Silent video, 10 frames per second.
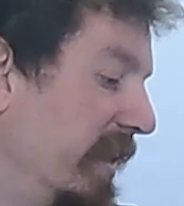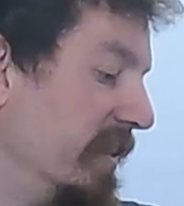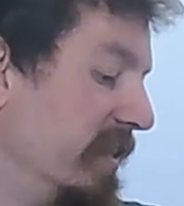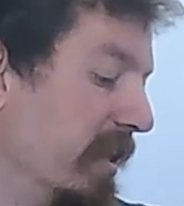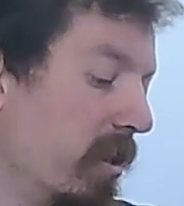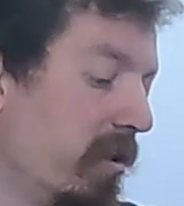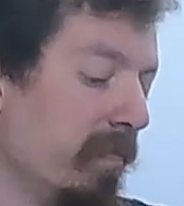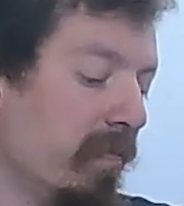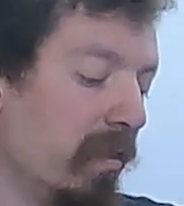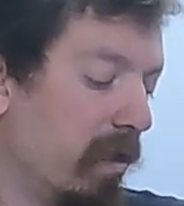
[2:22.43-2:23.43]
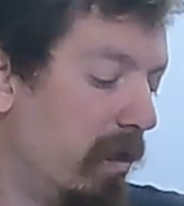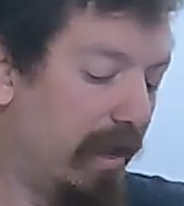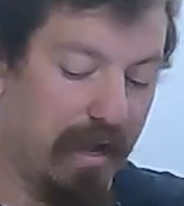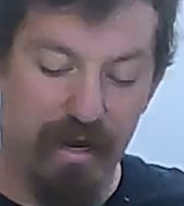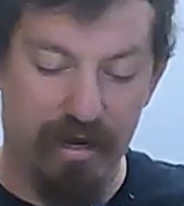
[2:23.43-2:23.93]
kit here.
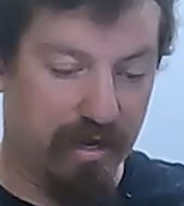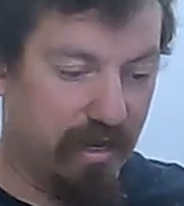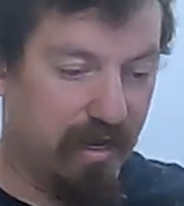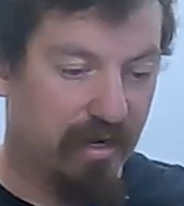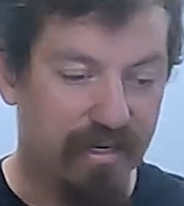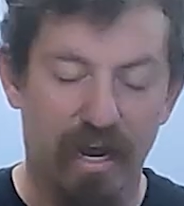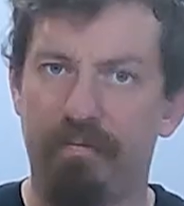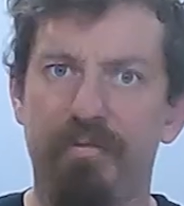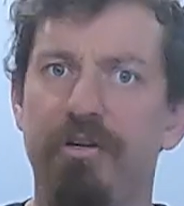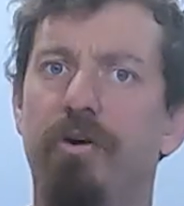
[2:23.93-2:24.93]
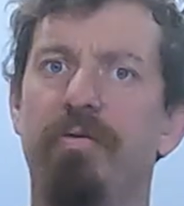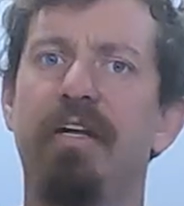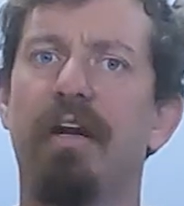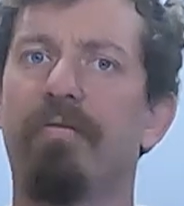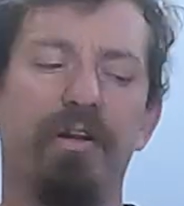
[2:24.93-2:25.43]
And yeah, you don't
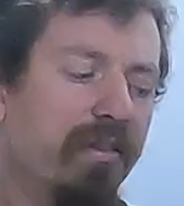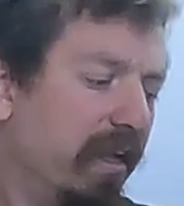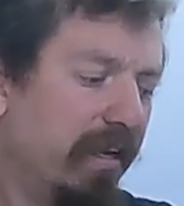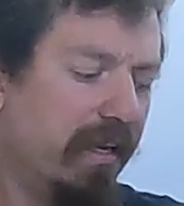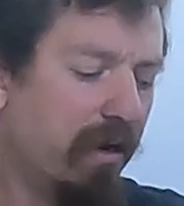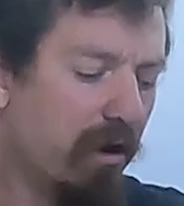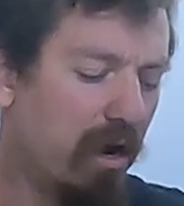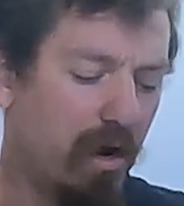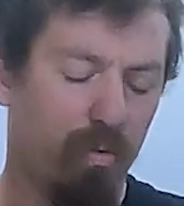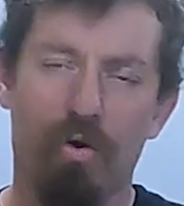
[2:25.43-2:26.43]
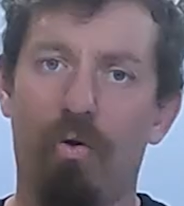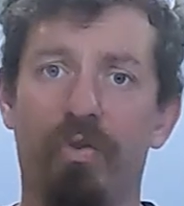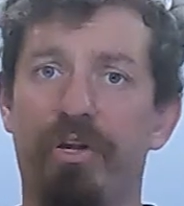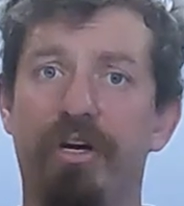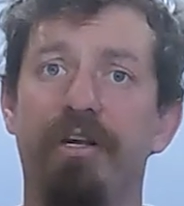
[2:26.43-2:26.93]
need everything here. We're
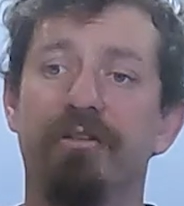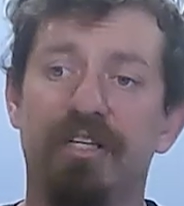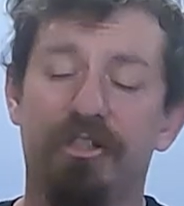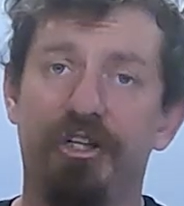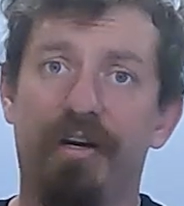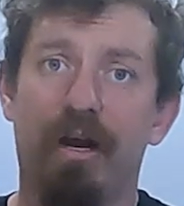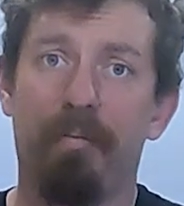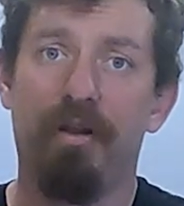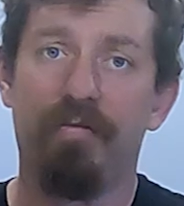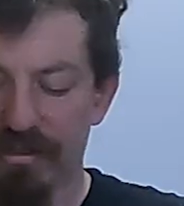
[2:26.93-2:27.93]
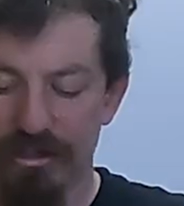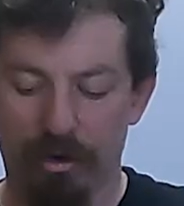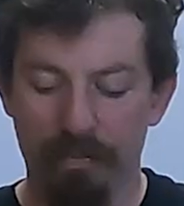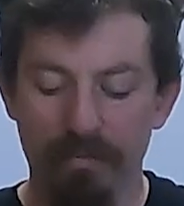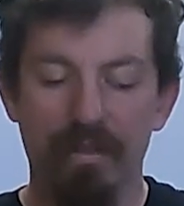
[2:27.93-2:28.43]
only gonna use actually a couple of them. So
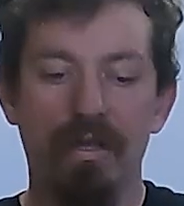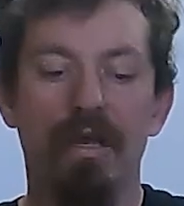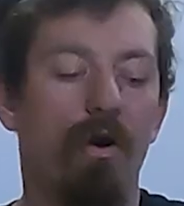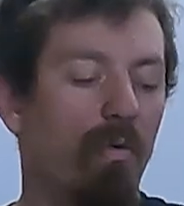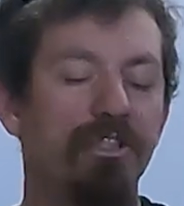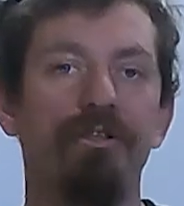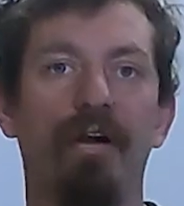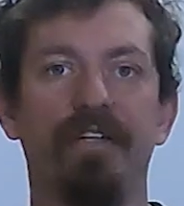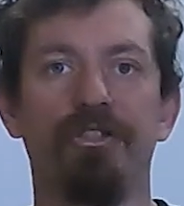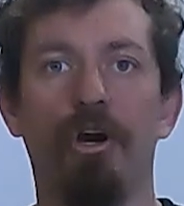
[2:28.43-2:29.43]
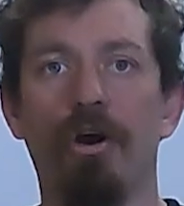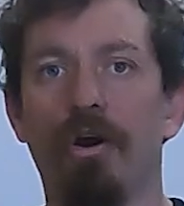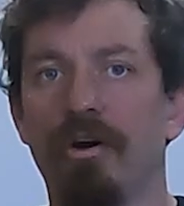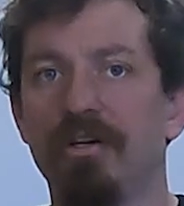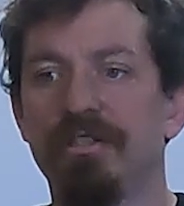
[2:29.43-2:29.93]
once you have it
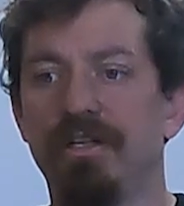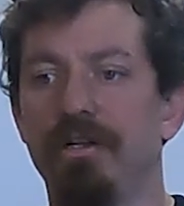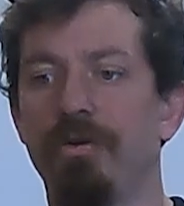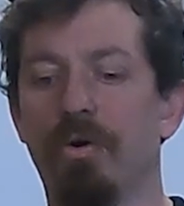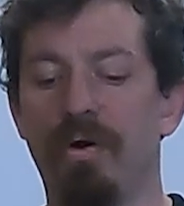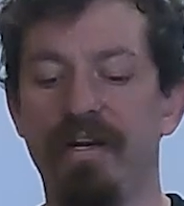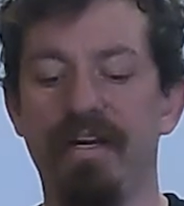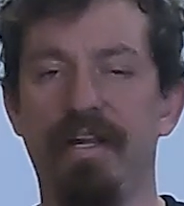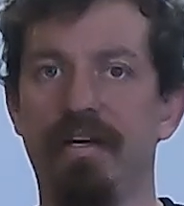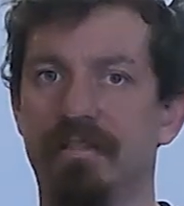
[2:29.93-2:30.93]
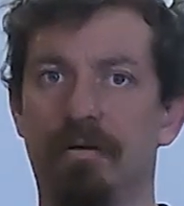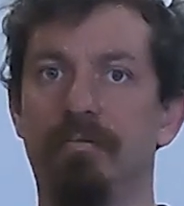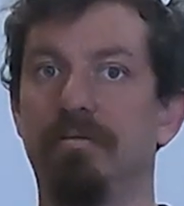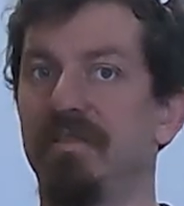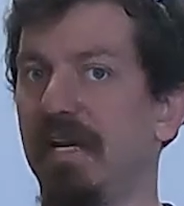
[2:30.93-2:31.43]
turned, you're going to need some
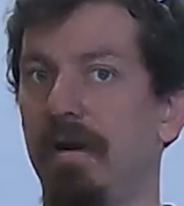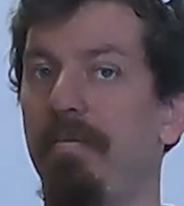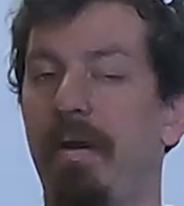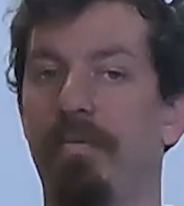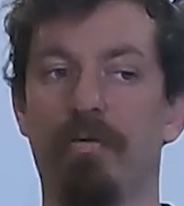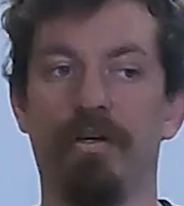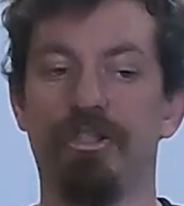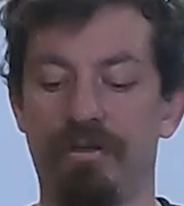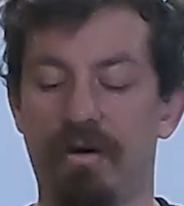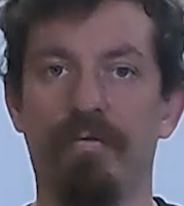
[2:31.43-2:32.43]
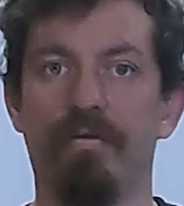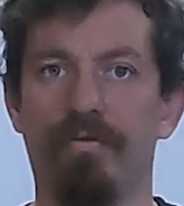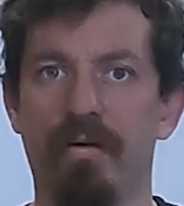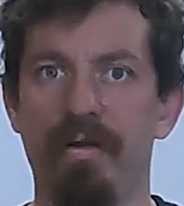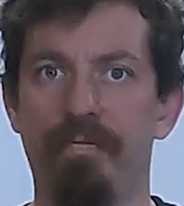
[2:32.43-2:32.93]
sandpaper, which I don't have in
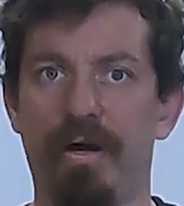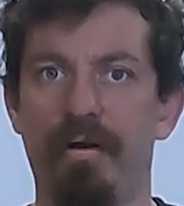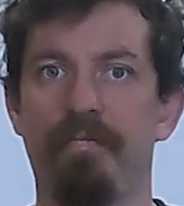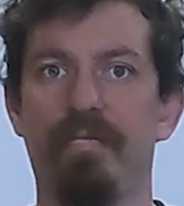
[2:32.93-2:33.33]
front of me, but